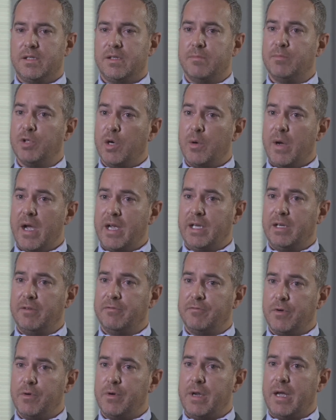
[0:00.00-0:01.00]
some low-hanging
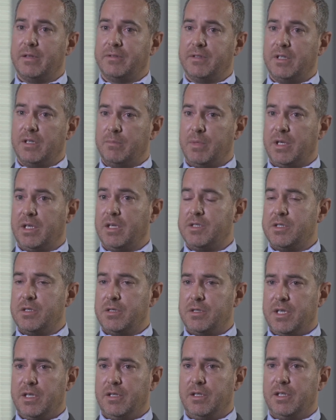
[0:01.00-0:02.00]
fruit out there because you're
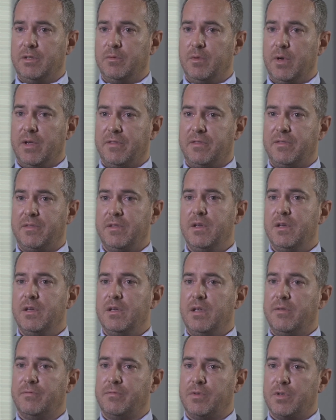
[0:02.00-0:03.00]
dealing with
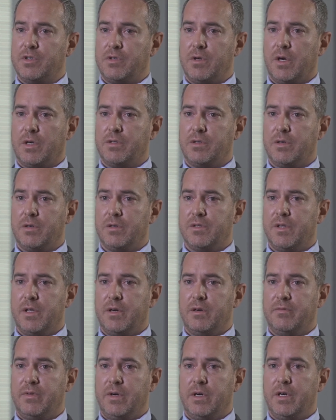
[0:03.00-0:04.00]
infrastructures that
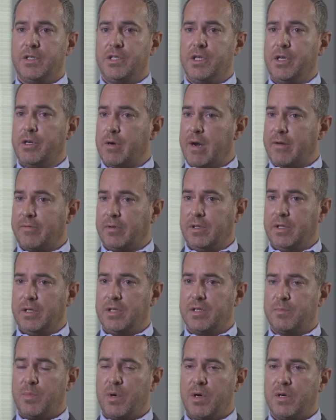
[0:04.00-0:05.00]
are very geographically
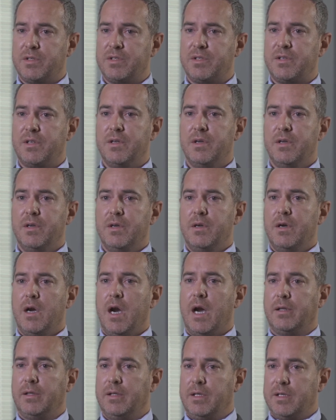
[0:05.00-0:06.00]
dispersed,
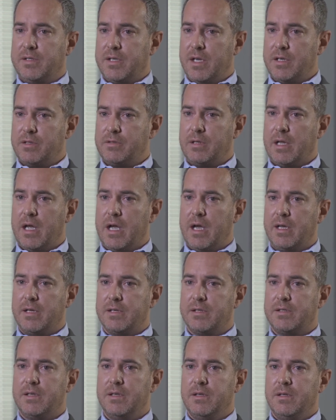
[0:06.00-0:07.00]
highly
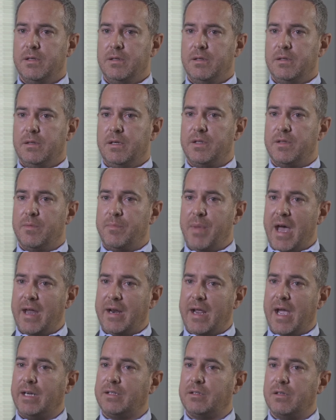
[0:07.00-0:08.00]
decentralized, and the bad
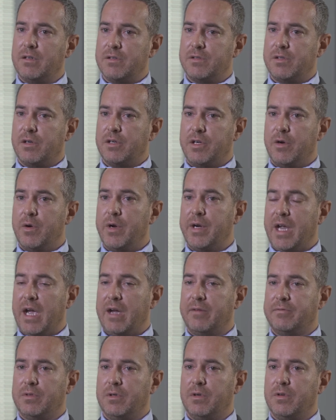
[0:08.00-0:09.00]
actors are going
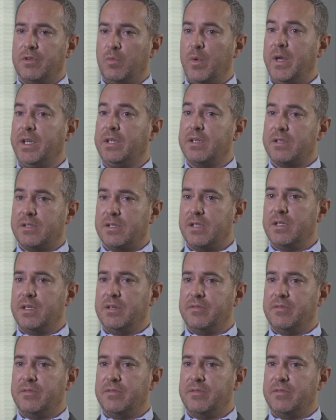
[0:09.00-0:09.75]
after the weakness in the